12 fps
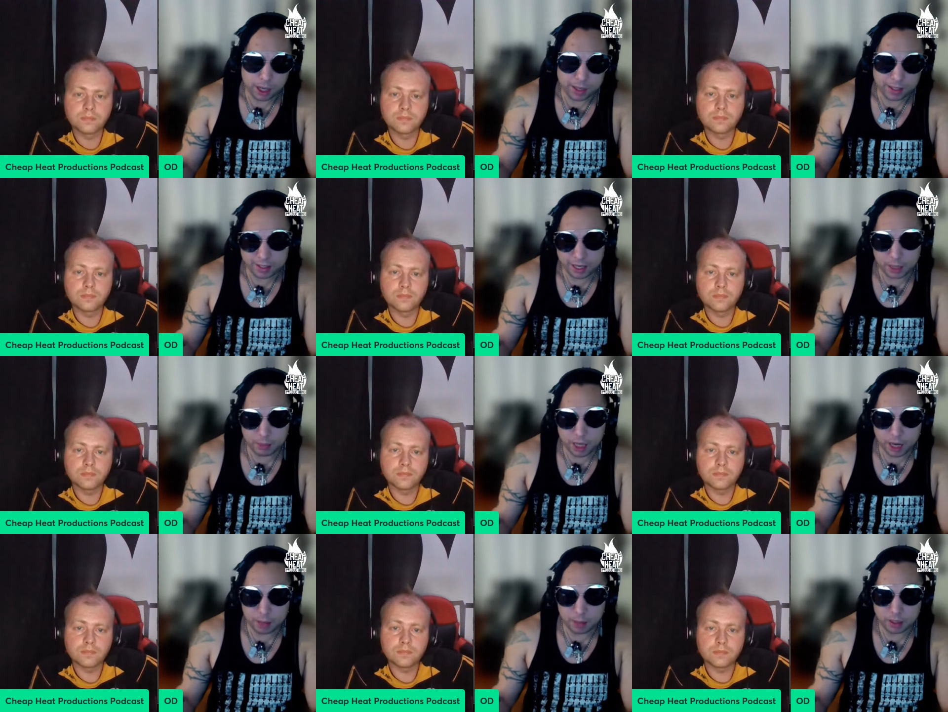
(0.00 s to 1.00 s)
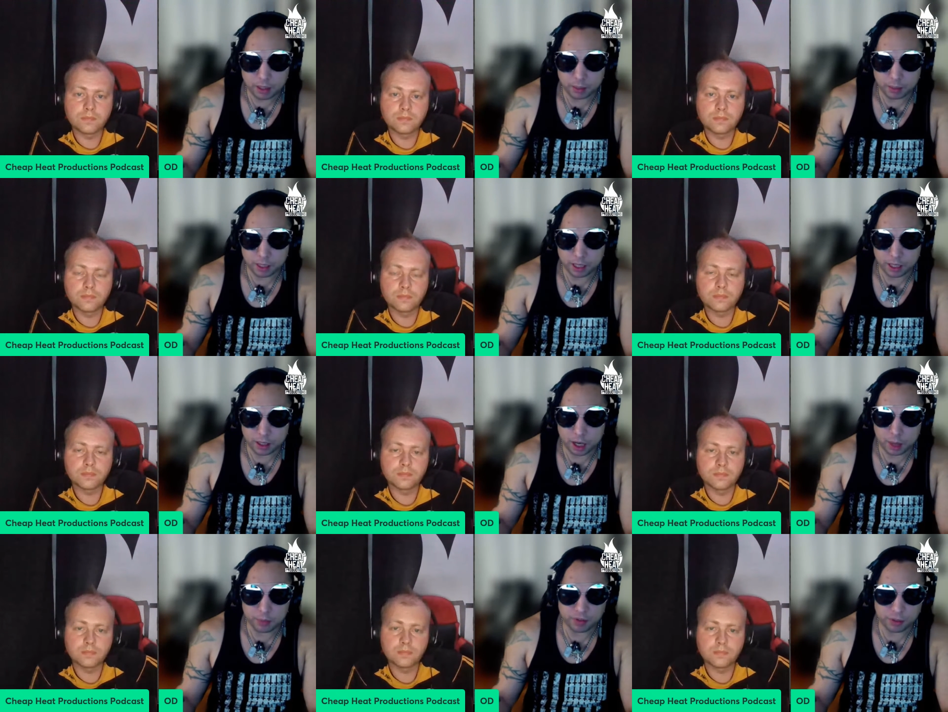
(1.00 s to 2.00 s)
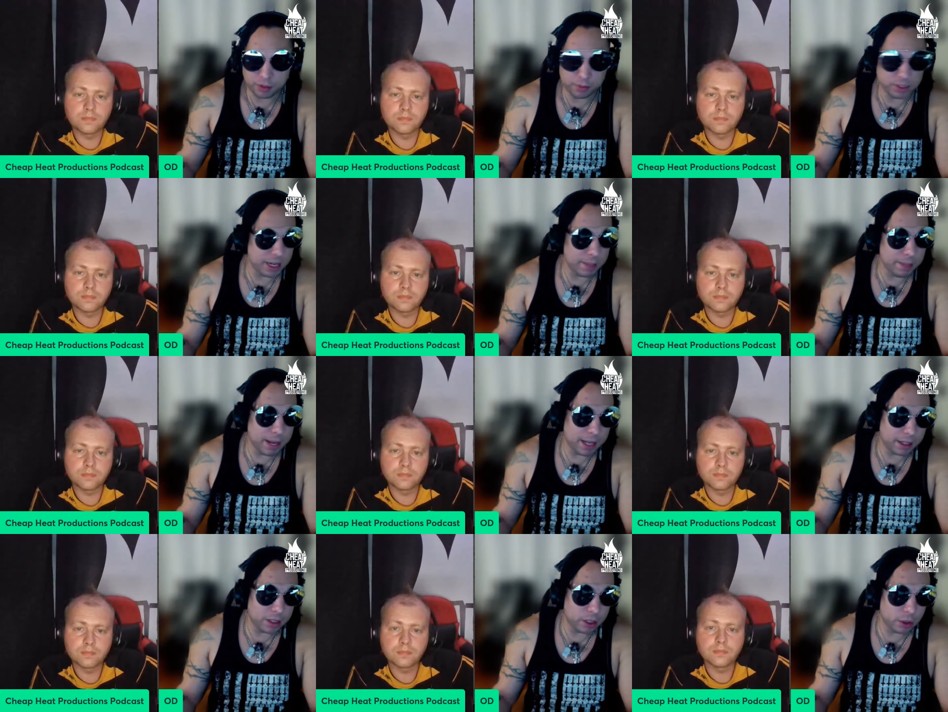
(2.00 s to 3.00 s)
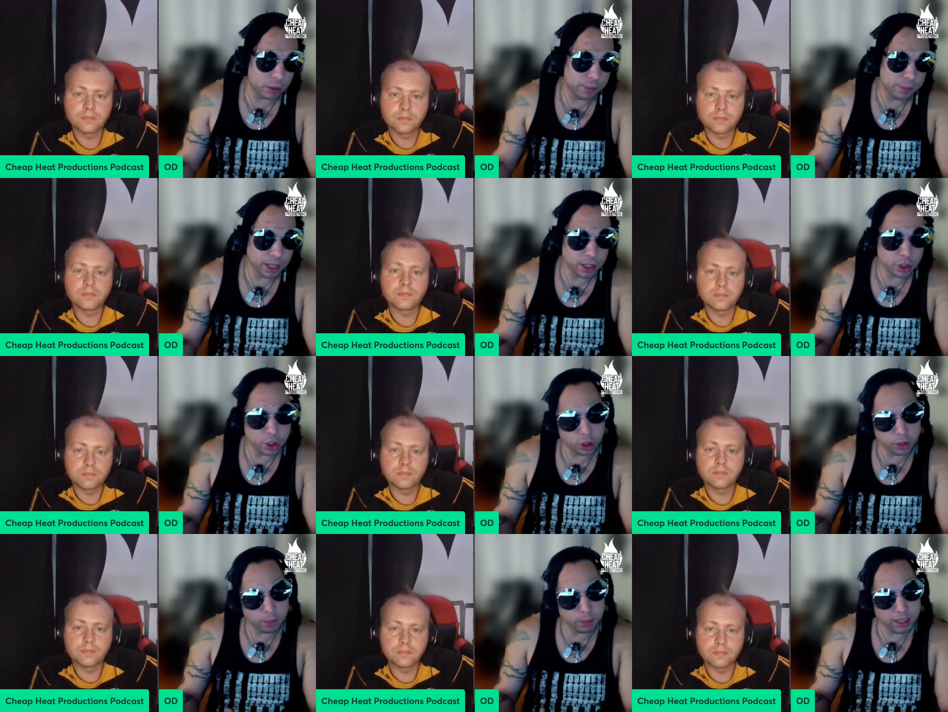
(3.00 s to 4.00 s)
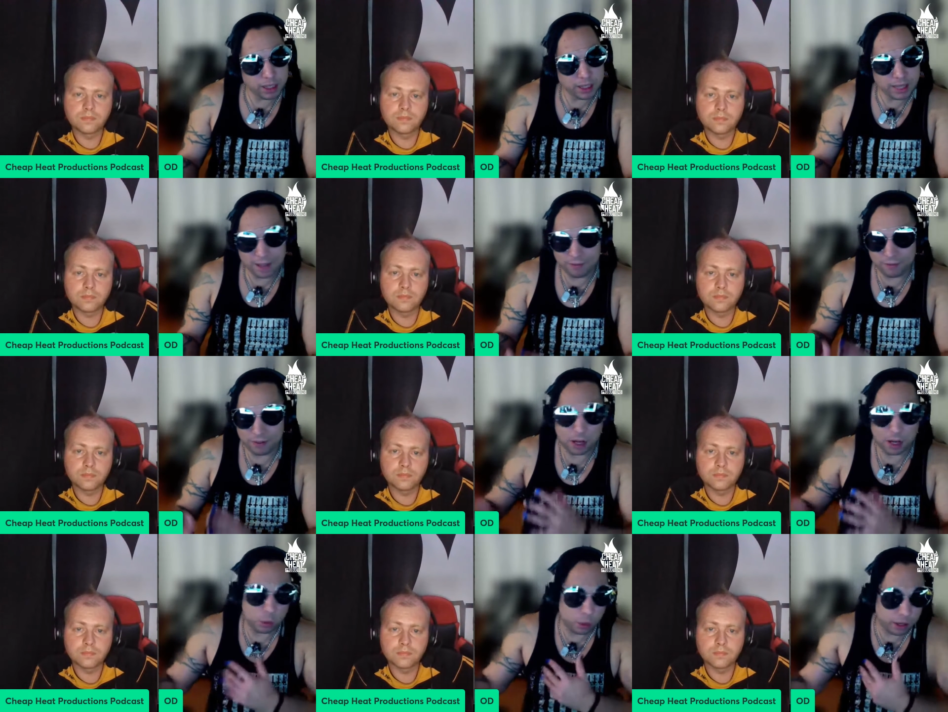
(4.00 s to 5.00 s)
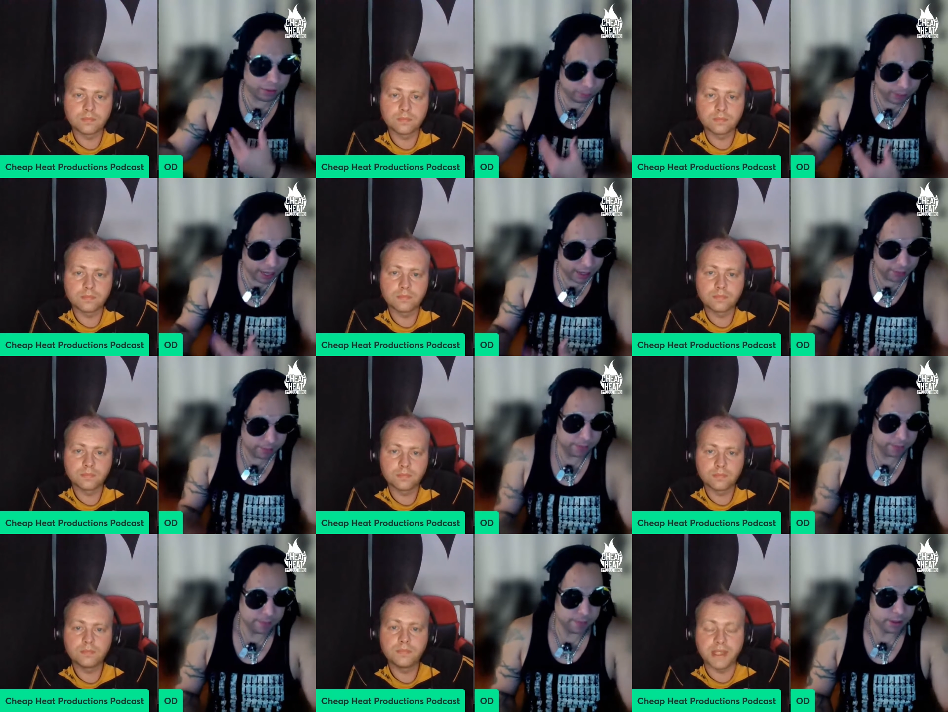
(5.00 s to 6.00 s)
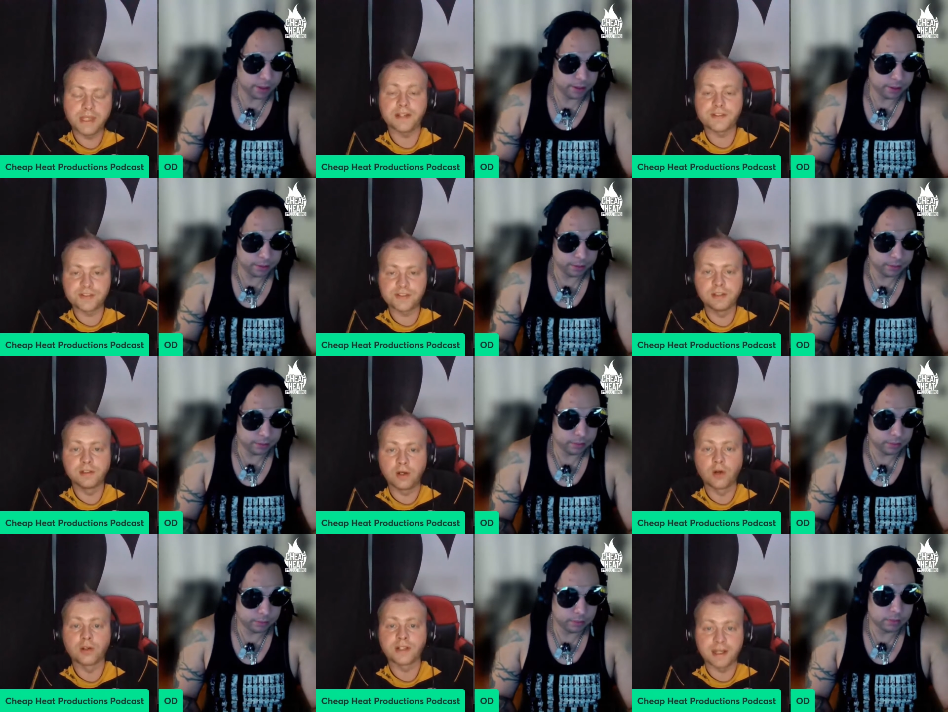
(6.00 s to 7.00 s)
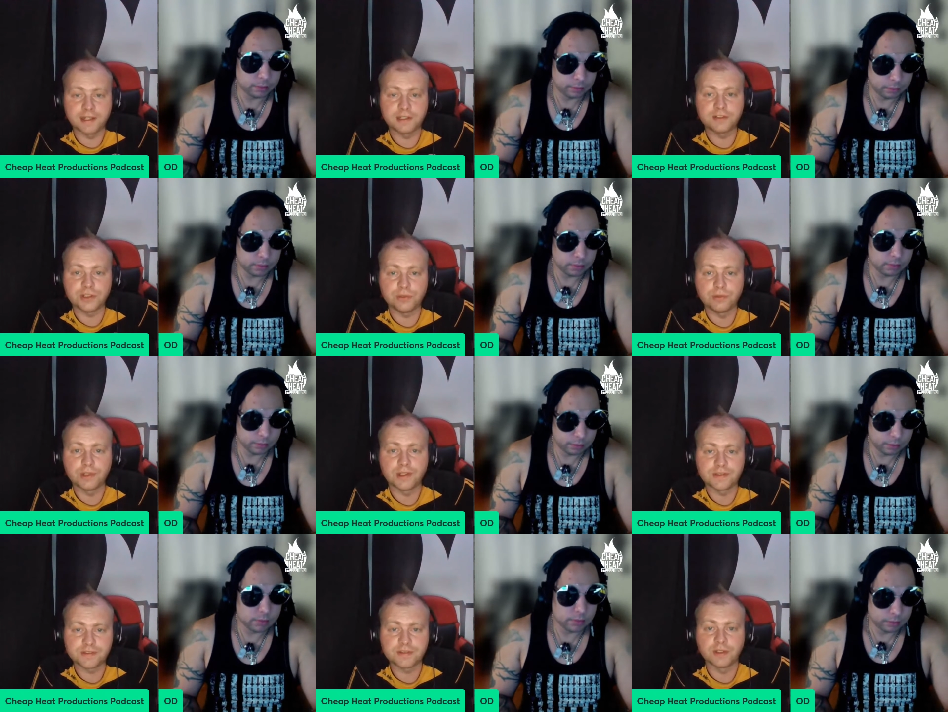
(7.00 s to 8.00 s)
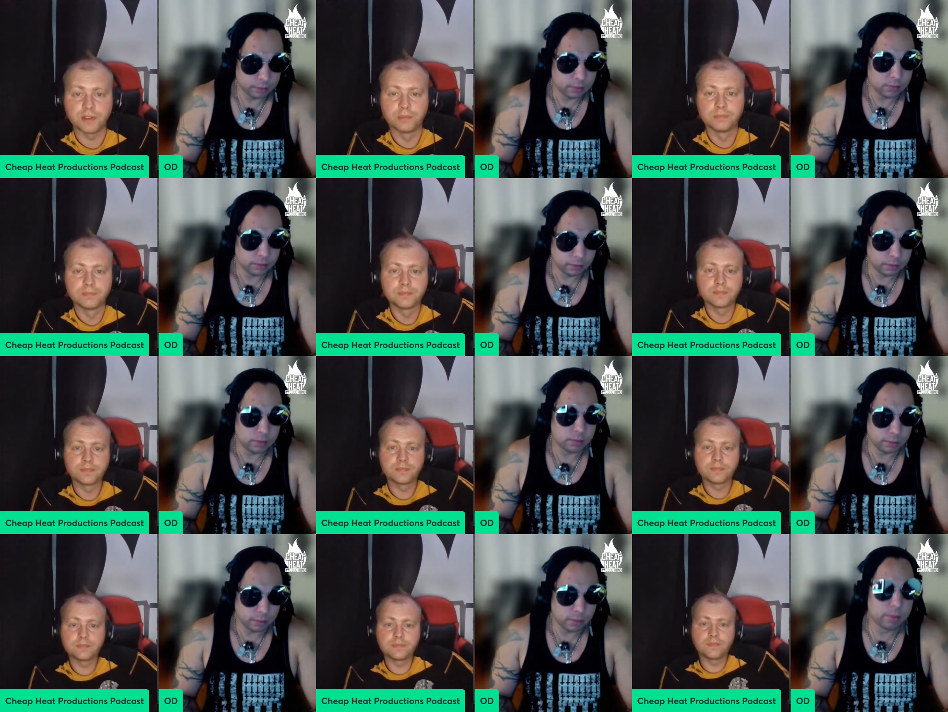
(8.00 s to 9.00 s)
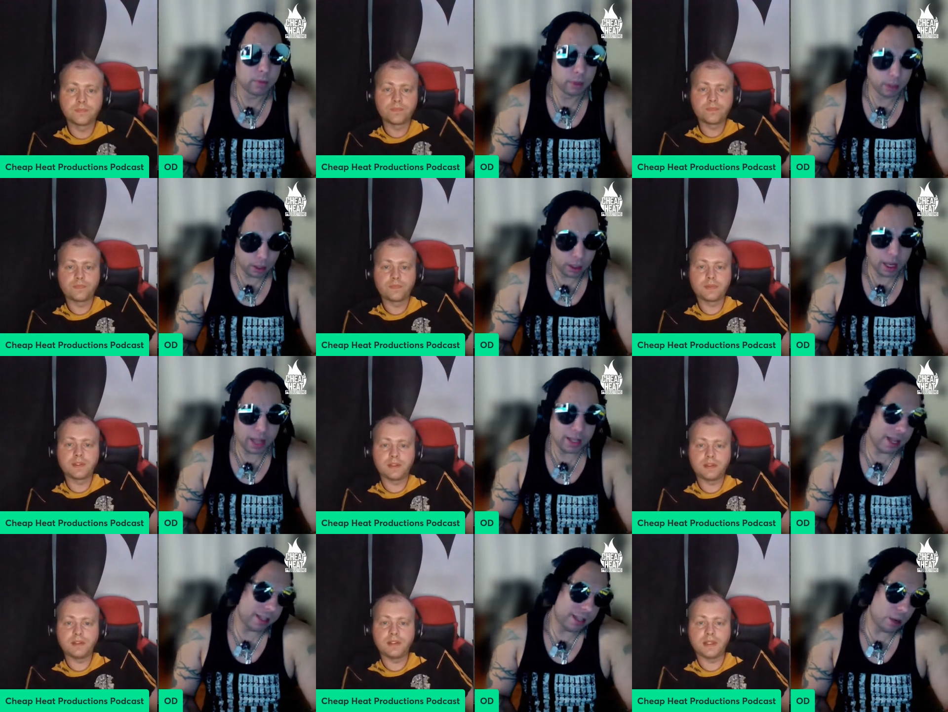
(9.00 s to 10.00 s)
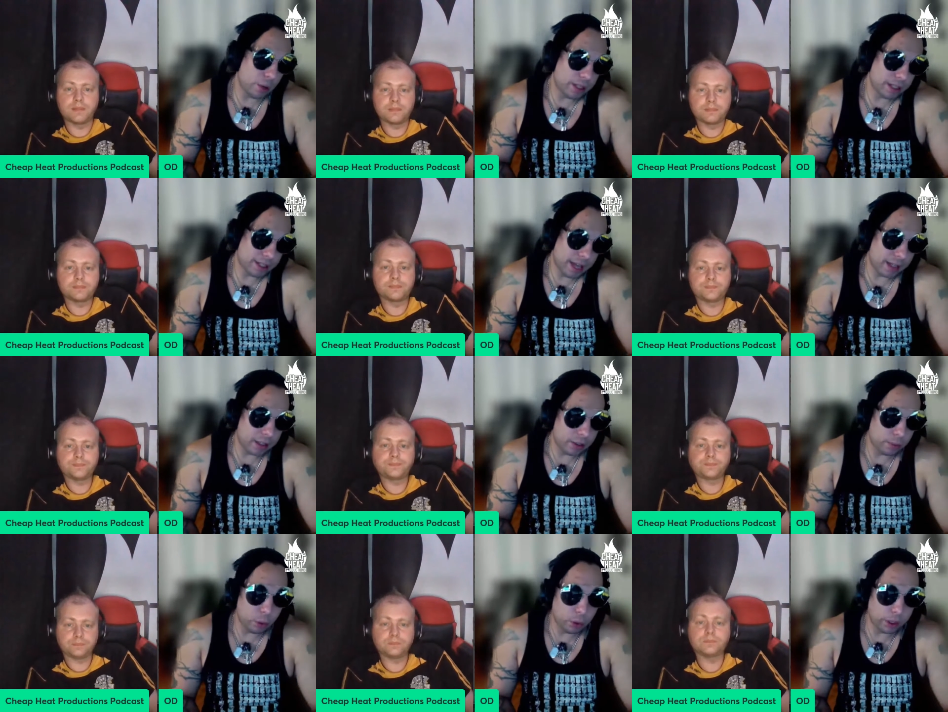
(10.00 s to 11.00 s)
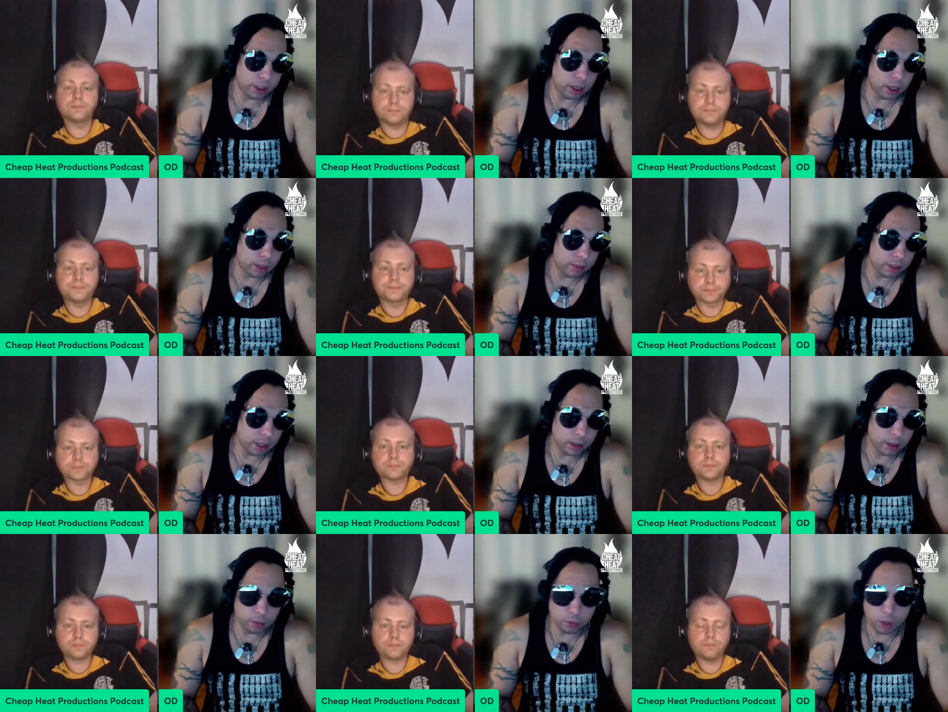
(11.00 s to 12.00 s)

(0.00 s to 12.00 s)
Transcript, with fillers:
Speaker 1: the same time, it's something that comes from the same band, so it shouldn't be that far away from that.
Speaker 2: Yeah, it's still organic to you guys, you know.
Speaker 1: Mm-hmm. And that that was yeah. exactly the point. Uh, and